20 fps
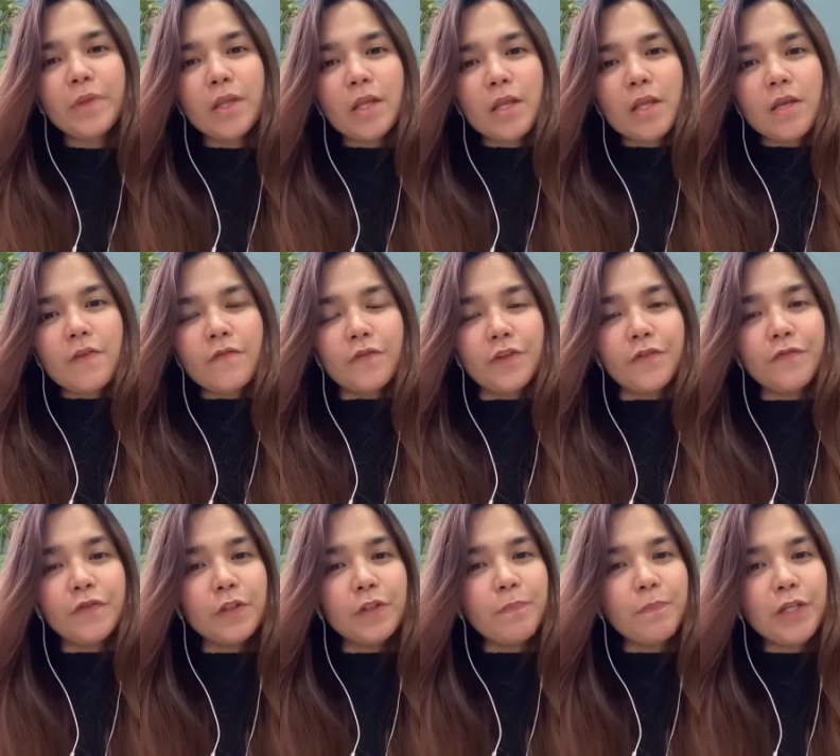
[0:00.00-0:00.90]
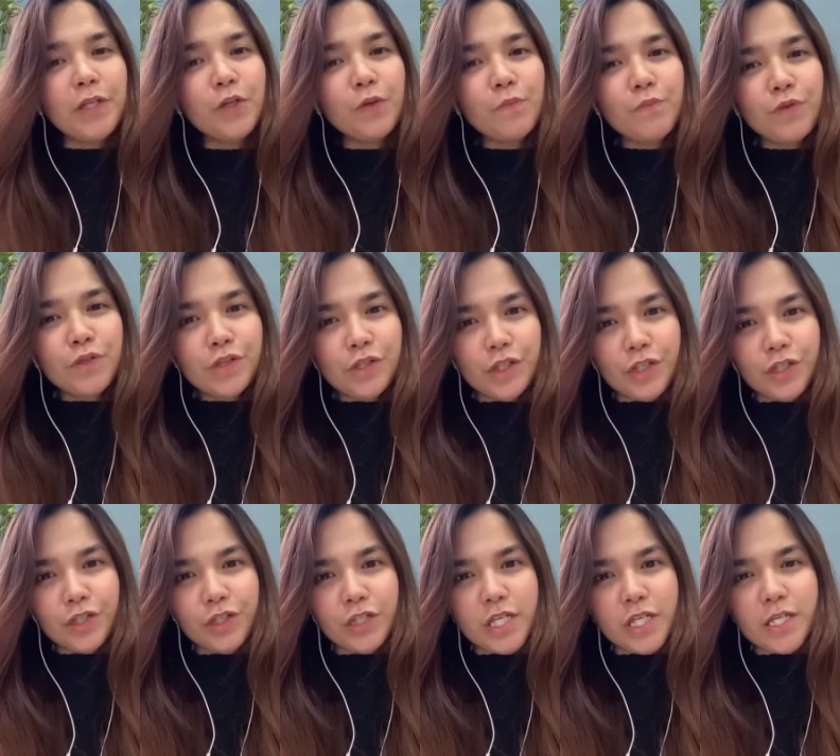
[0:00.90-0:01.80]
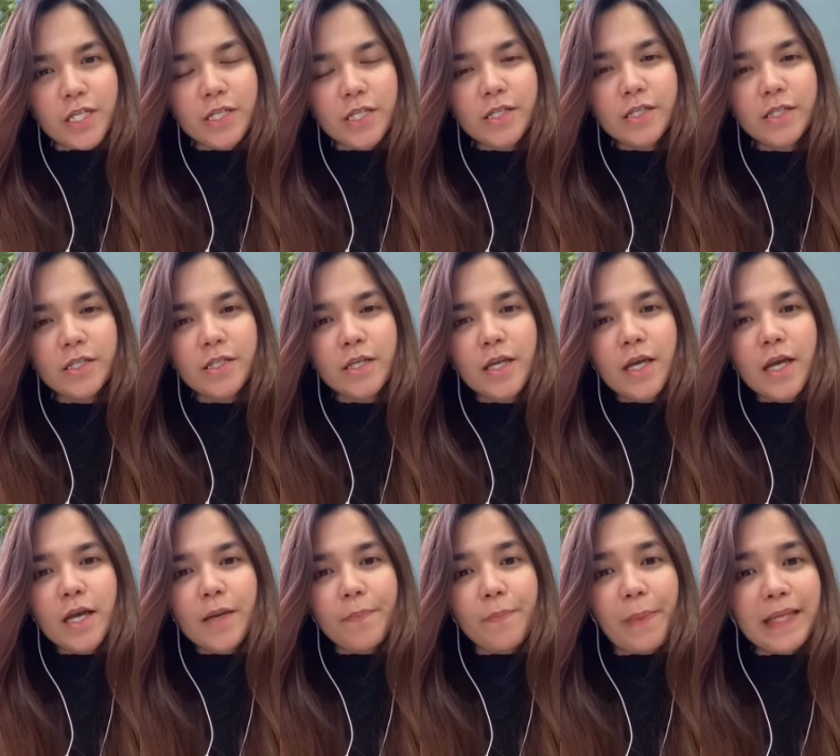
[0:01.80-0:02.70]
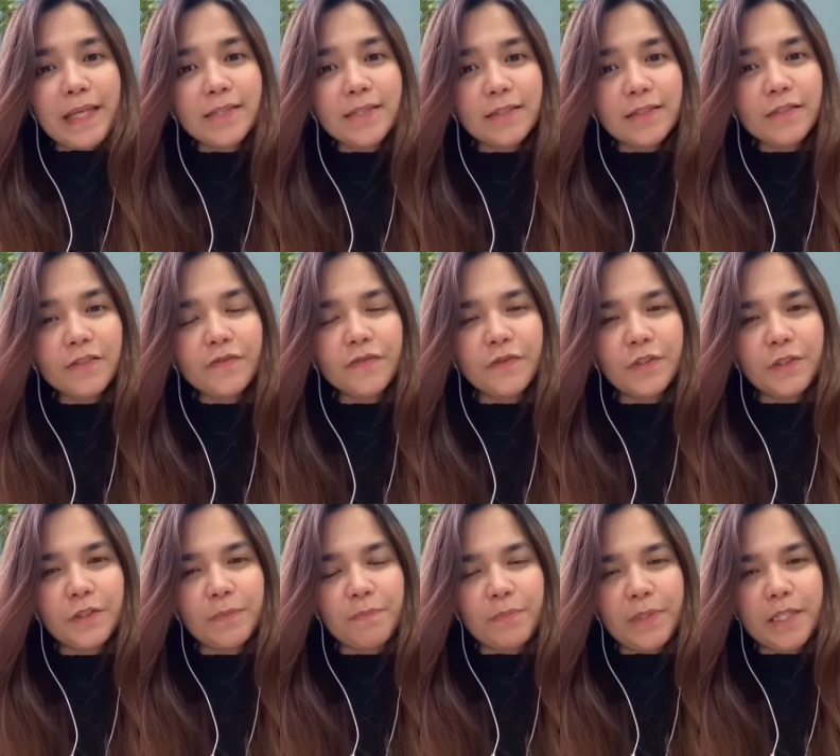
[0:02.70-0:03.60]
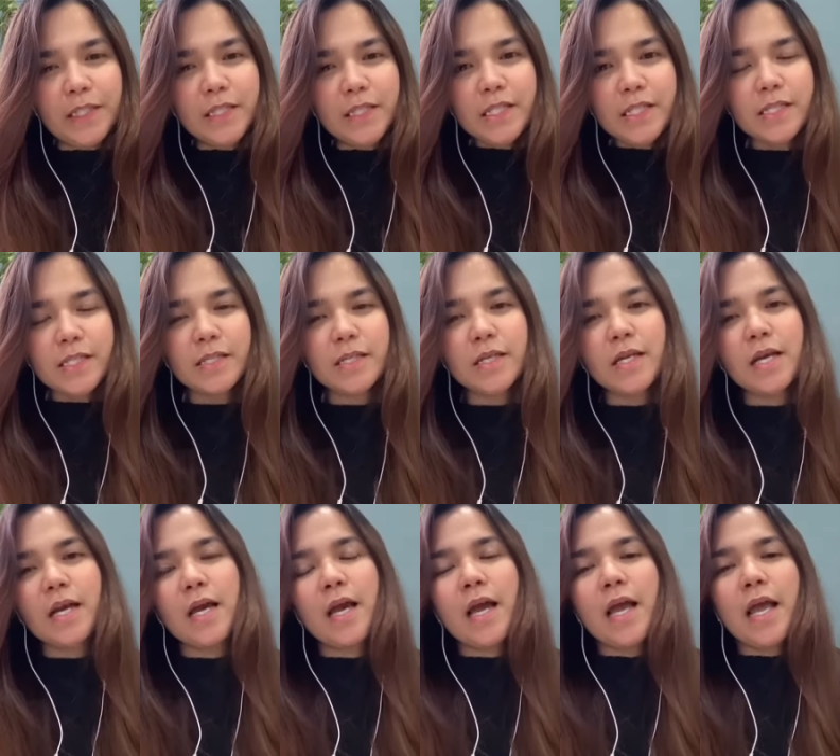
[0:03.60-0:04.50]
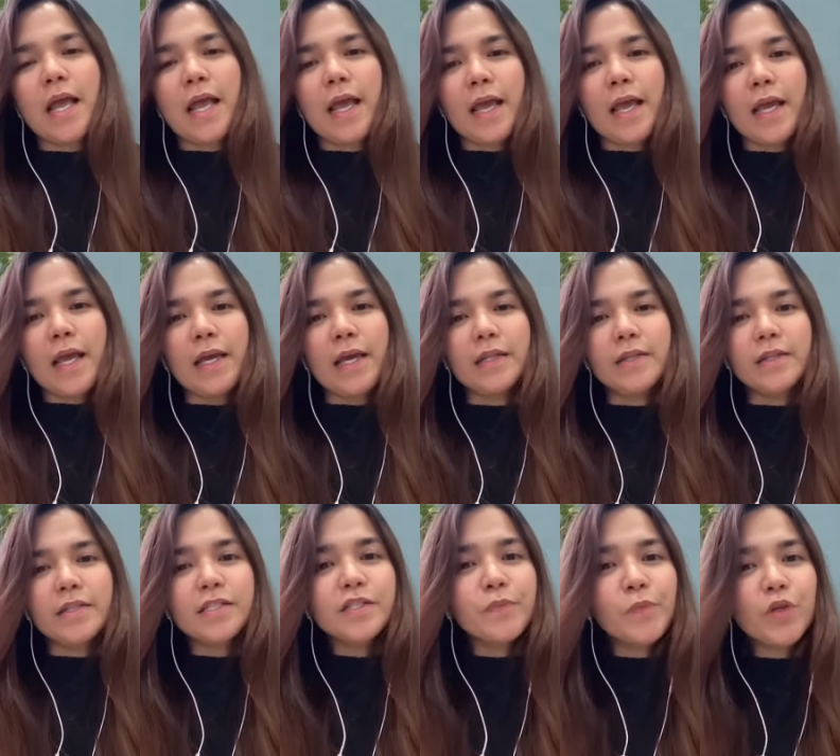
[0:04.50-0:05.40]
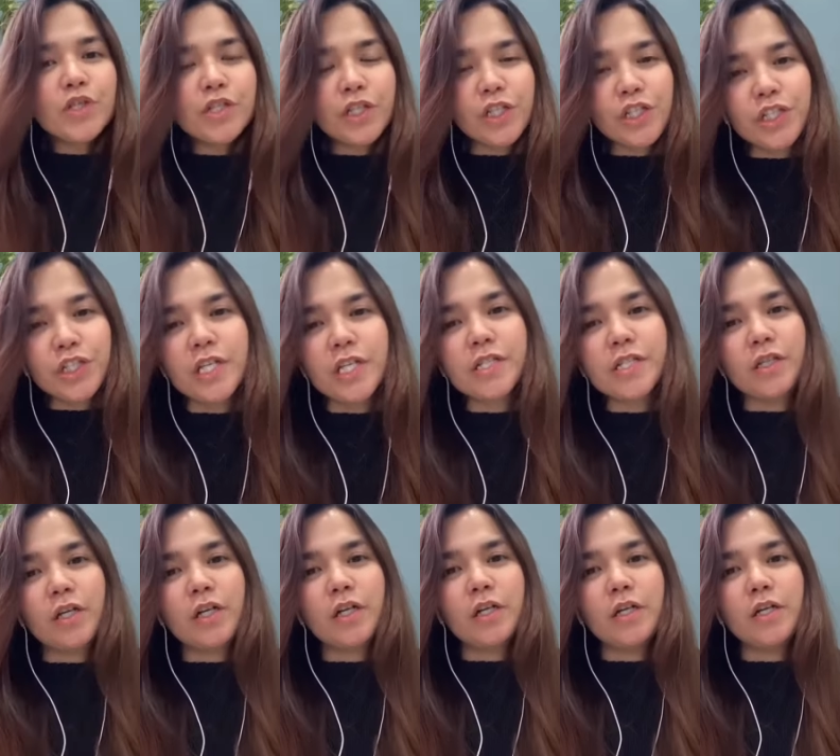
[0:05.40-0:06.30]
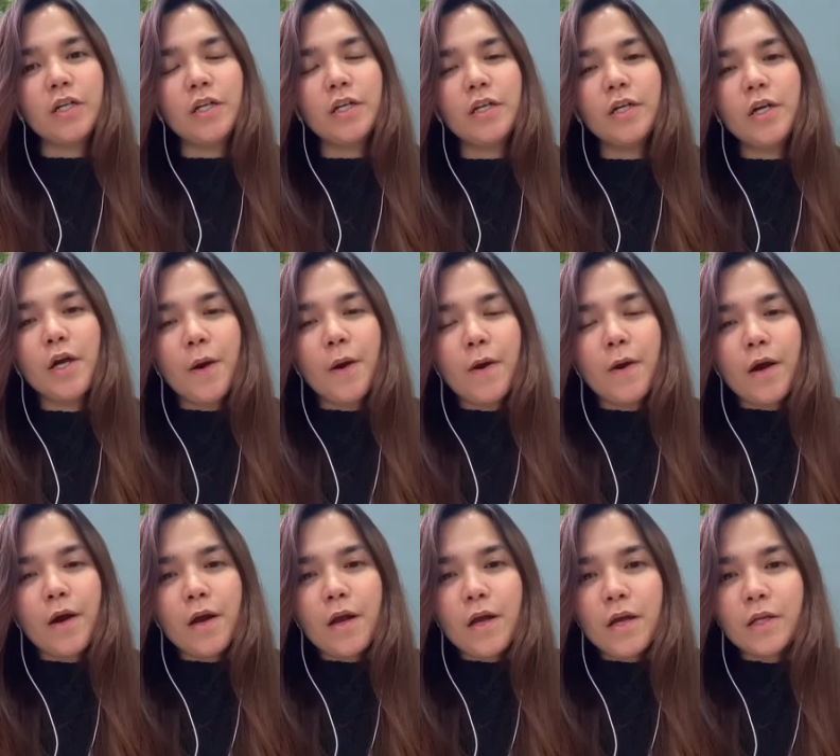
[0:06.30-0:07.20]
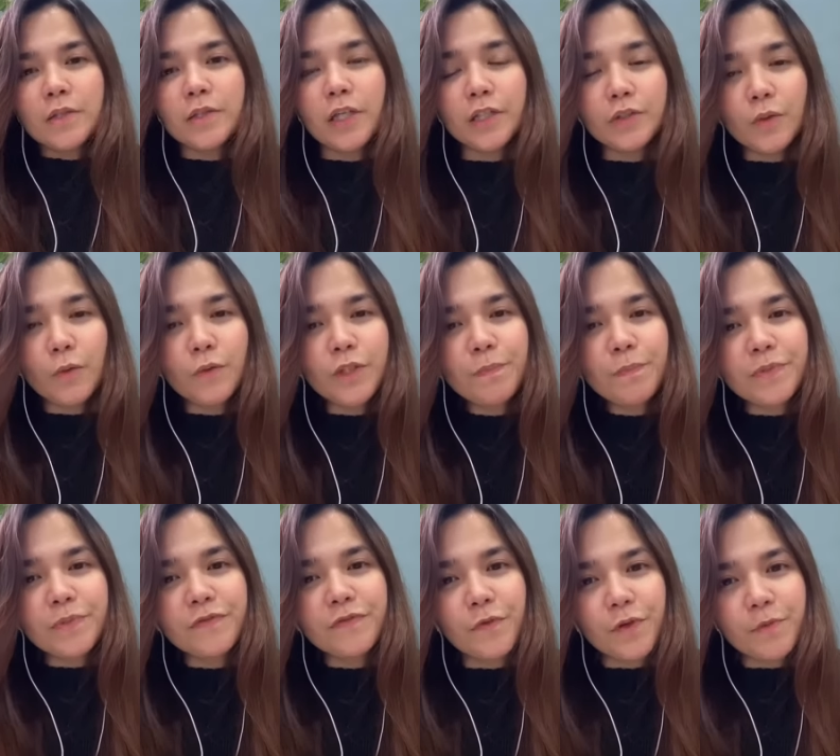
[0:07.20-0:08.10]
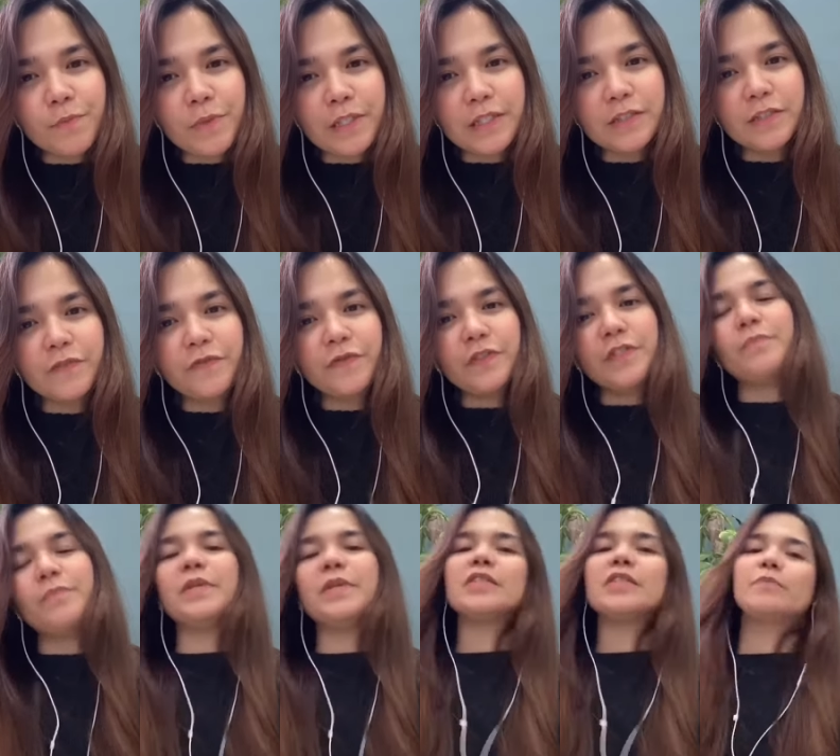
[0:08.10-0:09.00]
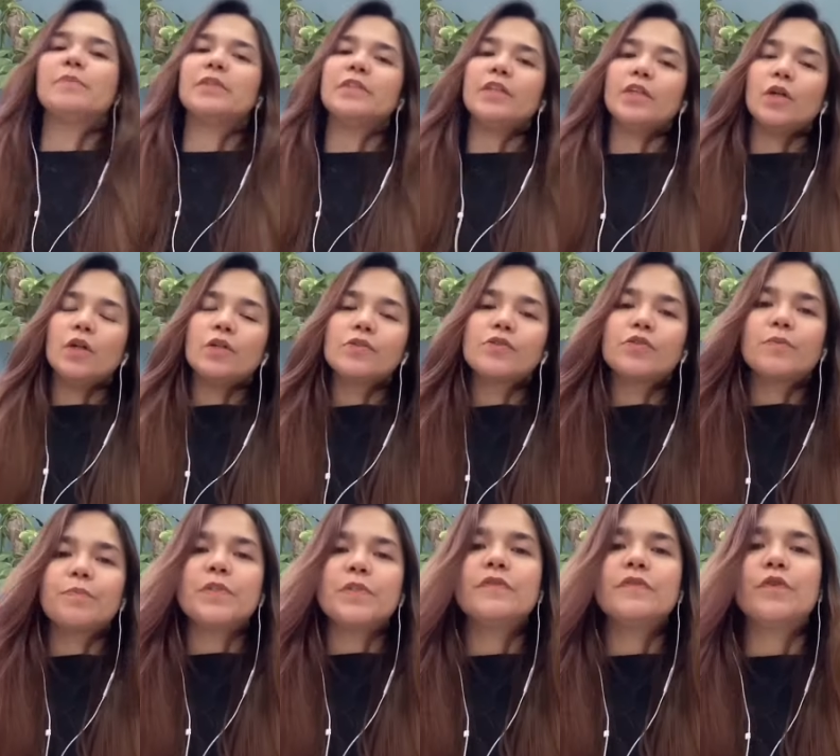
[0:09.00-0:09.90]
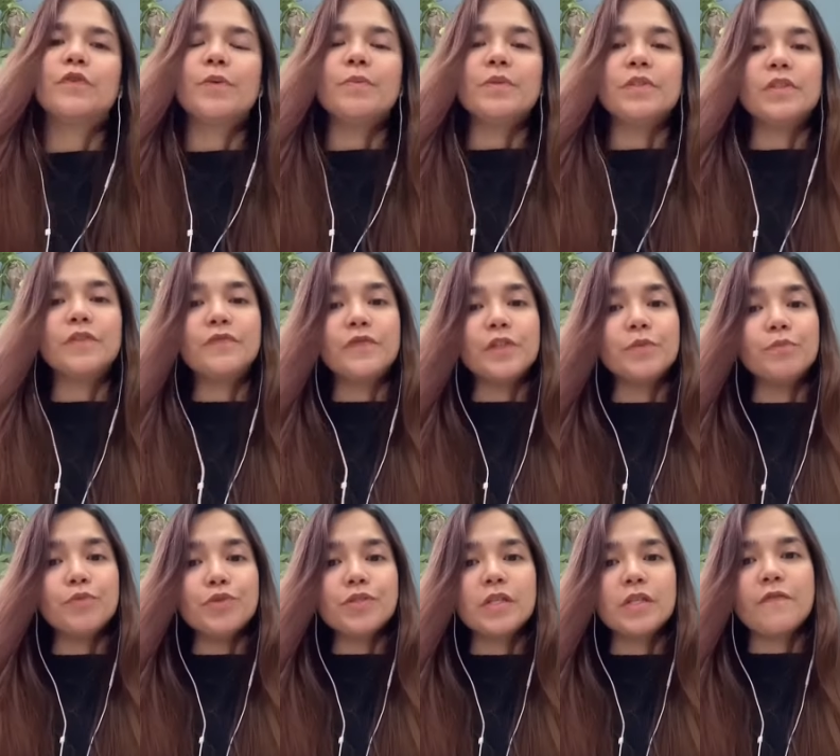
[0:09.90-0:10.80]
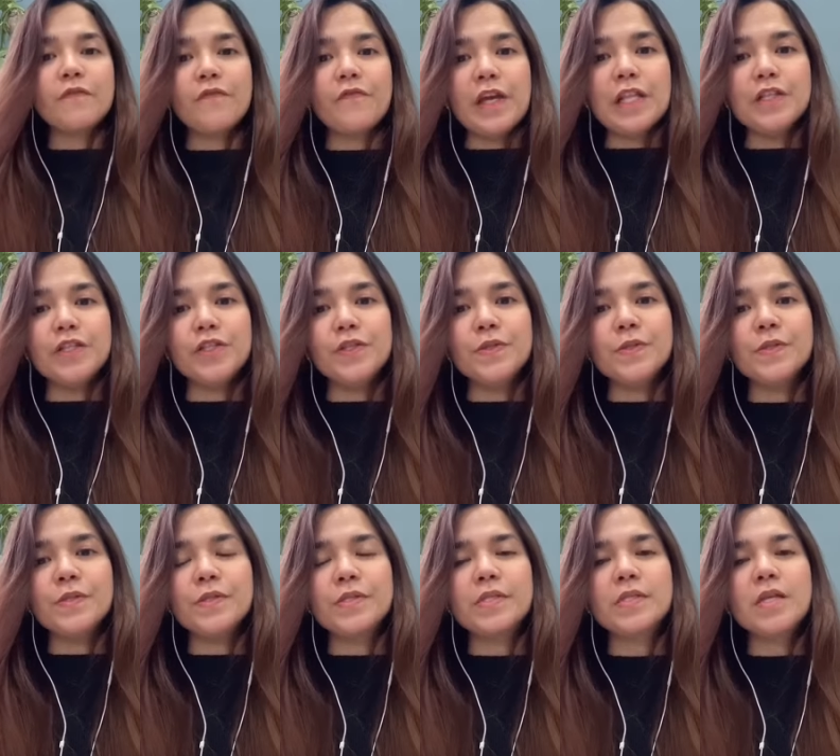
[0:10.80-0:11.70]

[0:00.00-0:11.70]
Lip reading: for Filipino musicians based in the Philippines. And these musicians are not only performing in the Philippines, but they also perform in different music venues